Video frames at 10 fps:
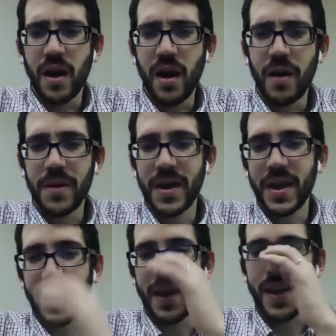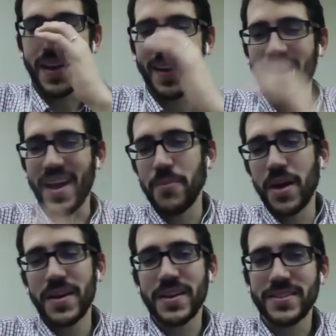And I'm
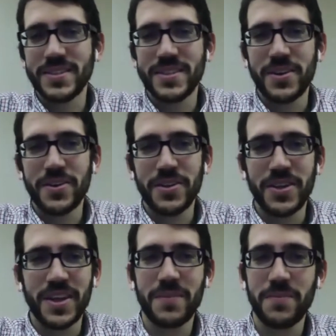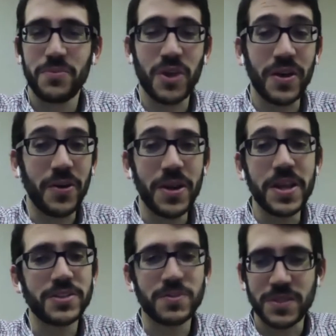not necessarily calling out any
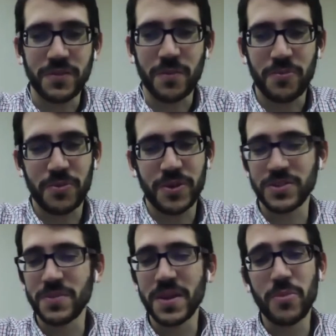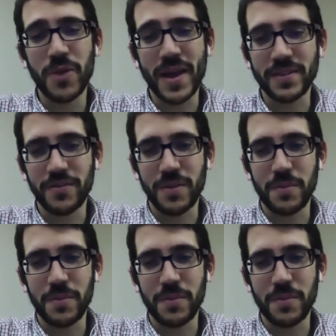specific, because there's many brands of them,